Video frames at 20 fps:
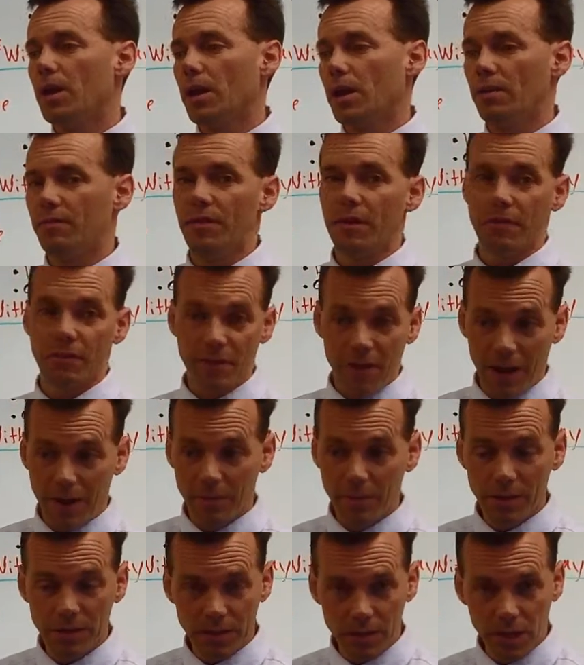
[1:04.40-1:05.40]
If their
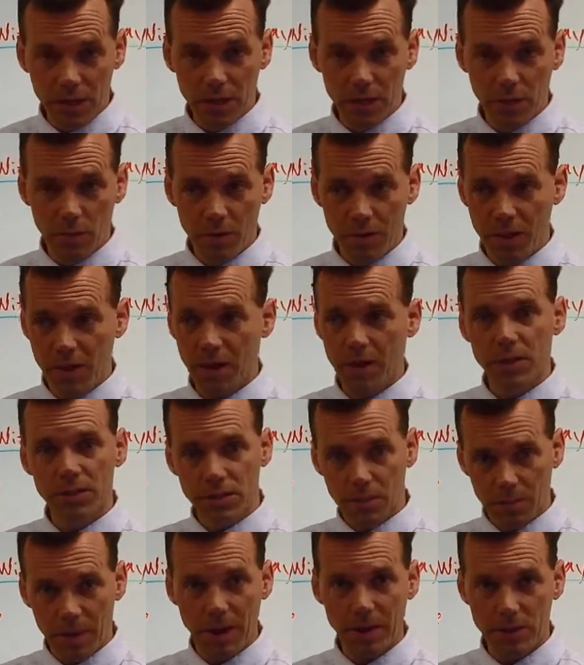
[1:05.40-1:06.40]
family's dealing with it, needs
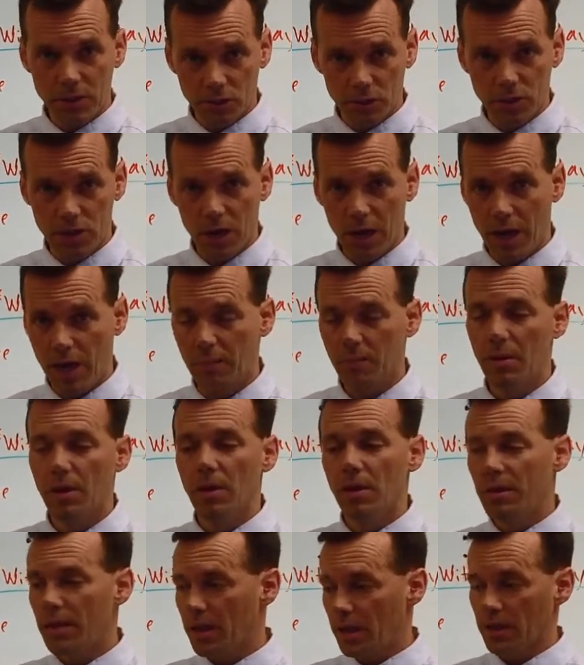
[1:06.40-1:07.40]
some extra time,
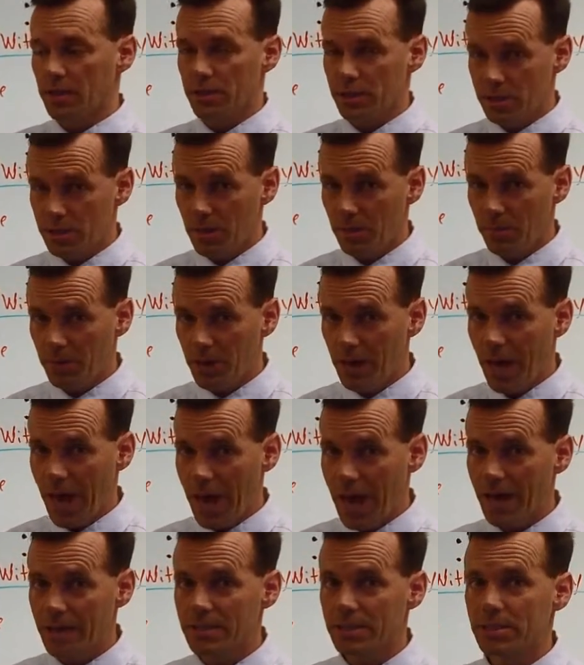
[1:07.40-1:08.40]
they can simply
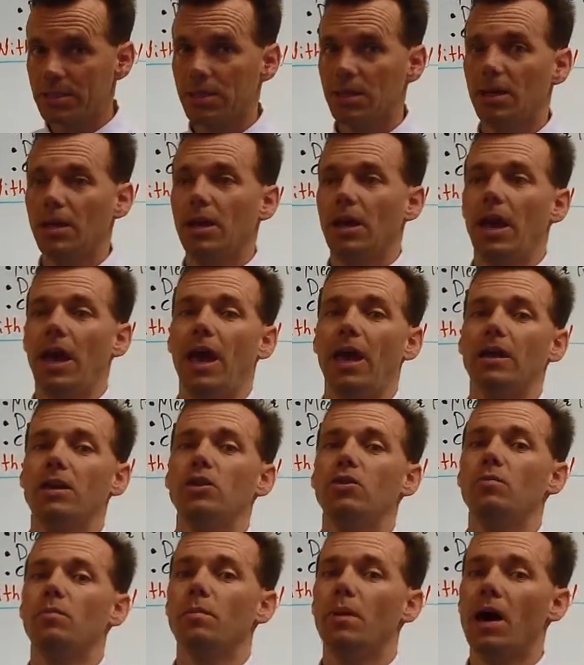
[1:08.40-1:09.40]
ask,
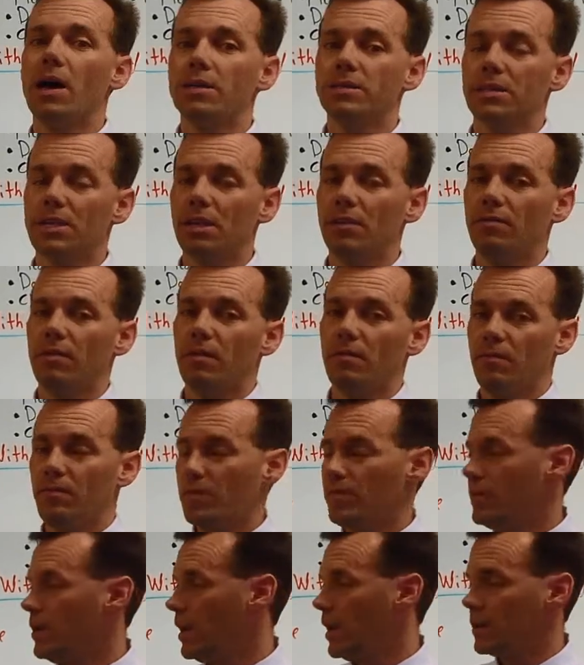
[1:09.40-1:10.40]
and you must give them
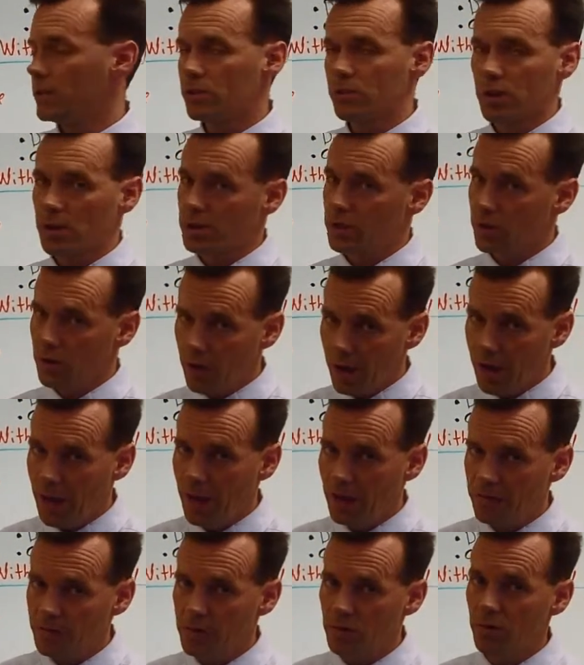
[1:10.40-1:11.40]
15 extra days. You don't
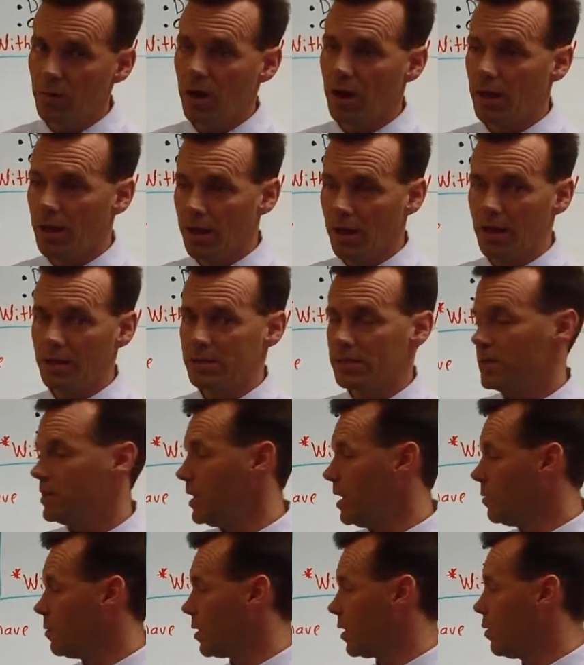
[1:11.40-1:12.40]
have to unless
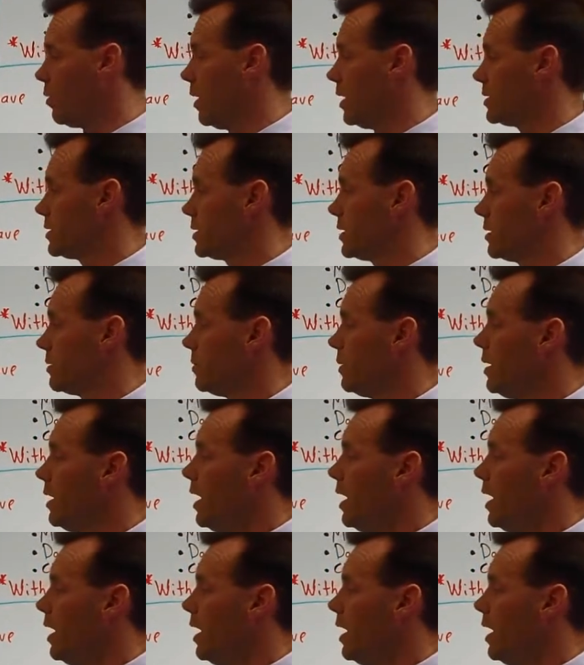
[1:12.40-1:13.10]
they request it.